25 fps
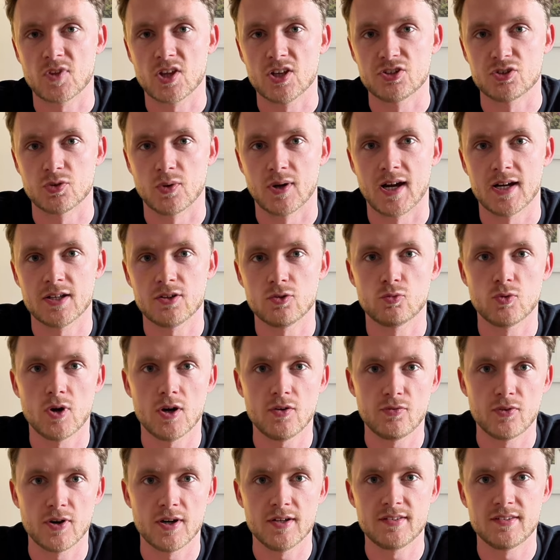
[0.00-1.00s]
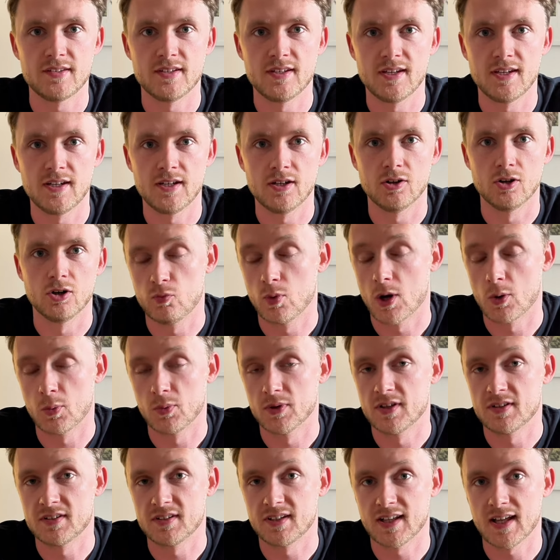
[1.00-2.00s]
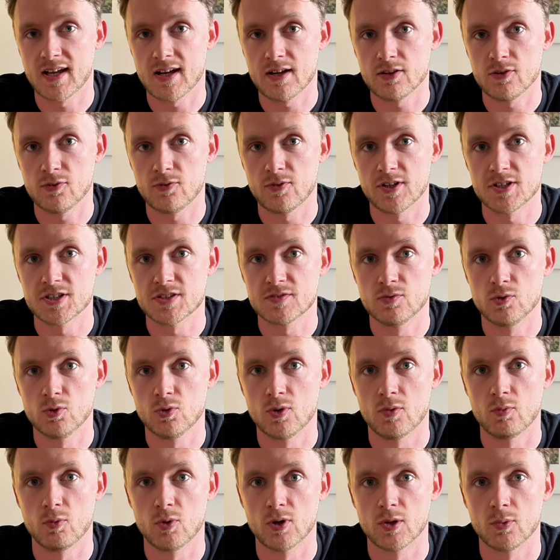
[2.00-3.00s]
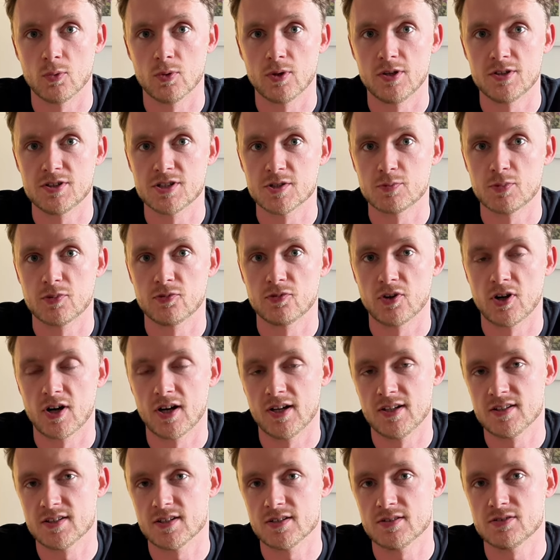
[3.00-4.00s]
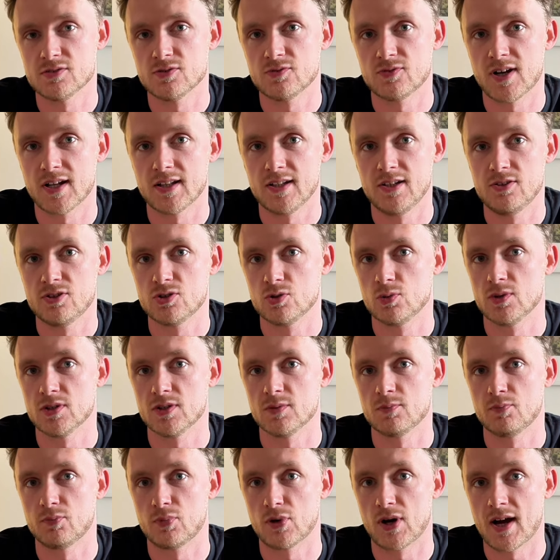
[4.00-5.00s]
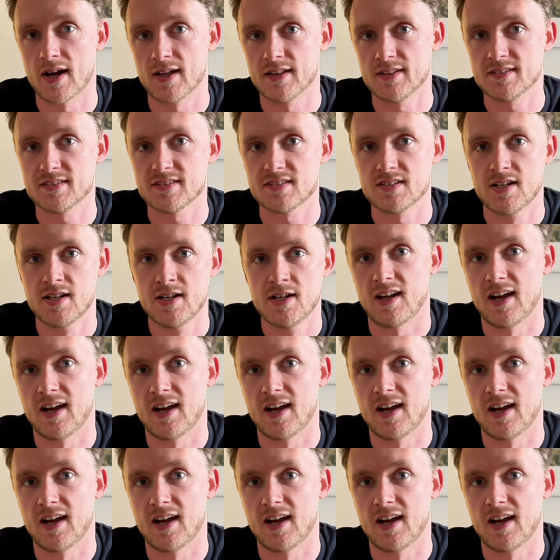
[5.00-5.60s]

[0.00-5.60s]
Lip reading: So I had a rough idea of what I wanted to get out of the festival and what I wanted to provide in terms of value to other brands.